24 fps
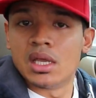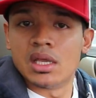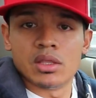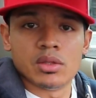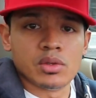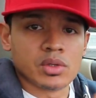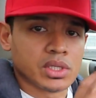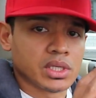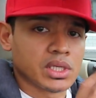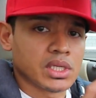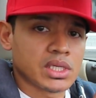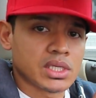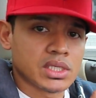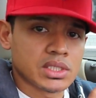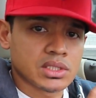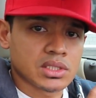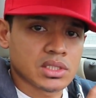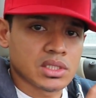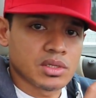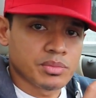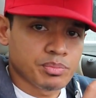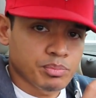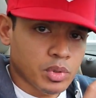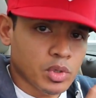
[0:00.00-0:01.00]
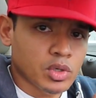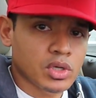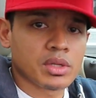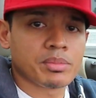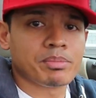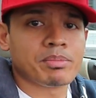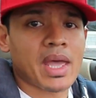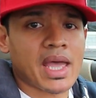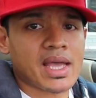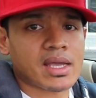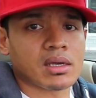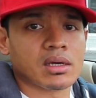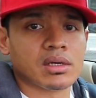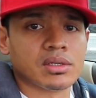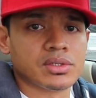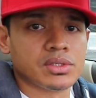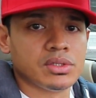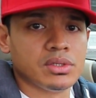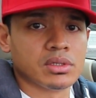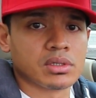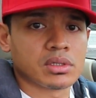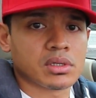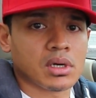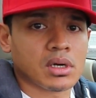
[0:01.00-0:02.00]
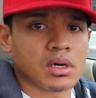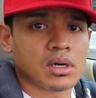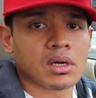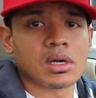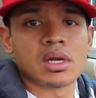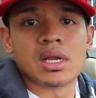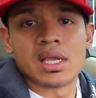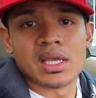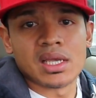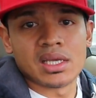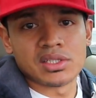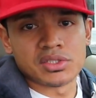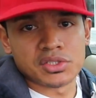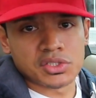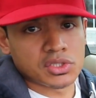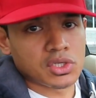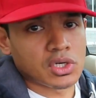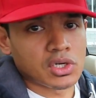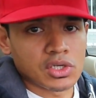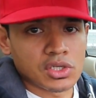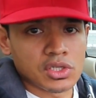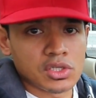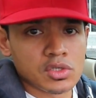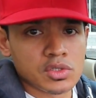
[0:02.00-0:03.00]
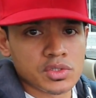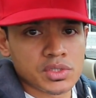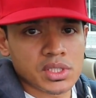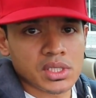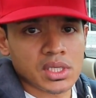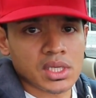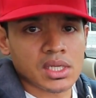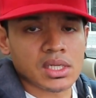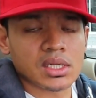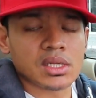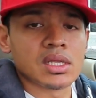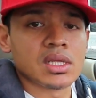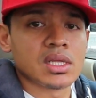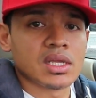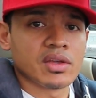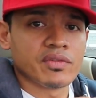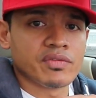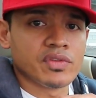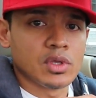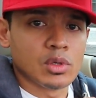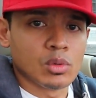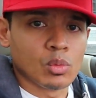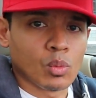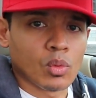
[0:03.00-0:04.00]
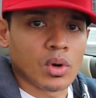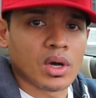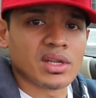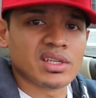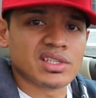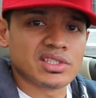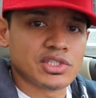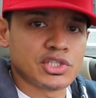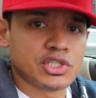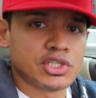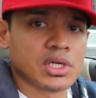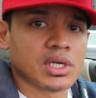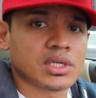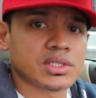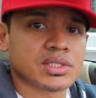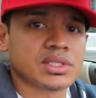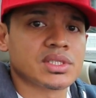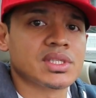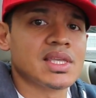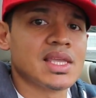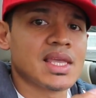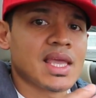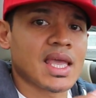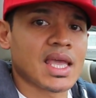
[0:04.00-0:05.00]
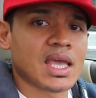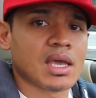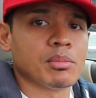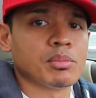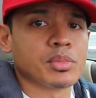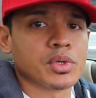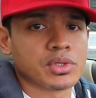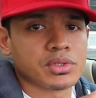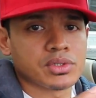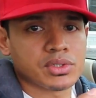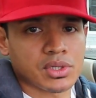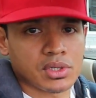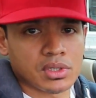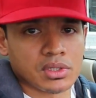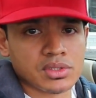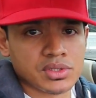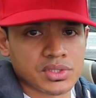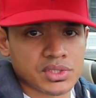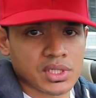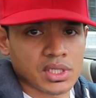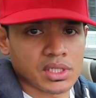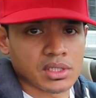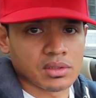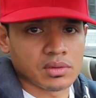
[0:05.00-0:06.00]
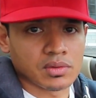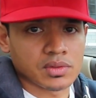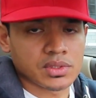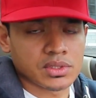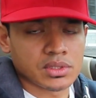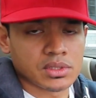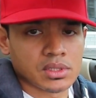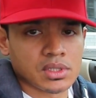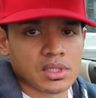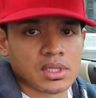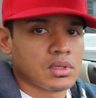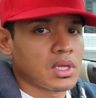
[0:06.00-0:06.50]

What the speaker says: you can easily put it back onto your car and start using it if you want just the amber turn signals.